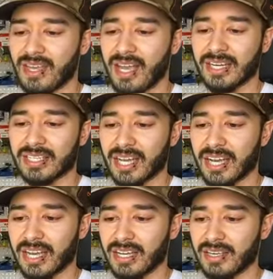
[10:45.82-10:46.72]

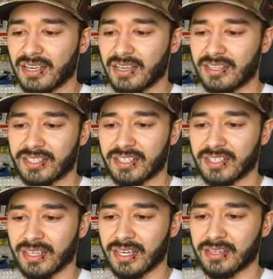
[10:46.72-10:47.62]
tied
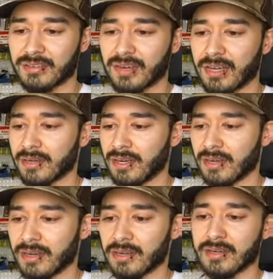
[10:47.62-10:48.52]
synthetic rabbit
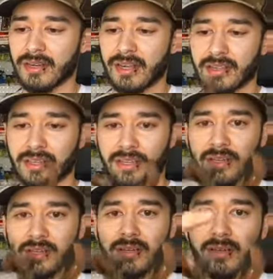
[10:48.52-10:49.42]
hair, and then
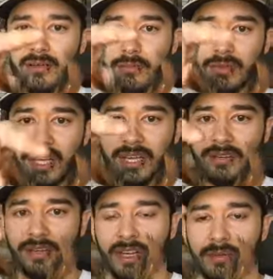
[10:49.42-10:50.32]
black
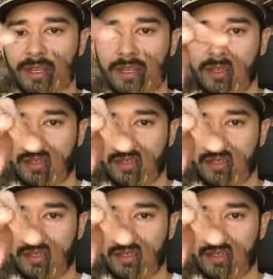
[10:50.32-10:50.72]
rabbit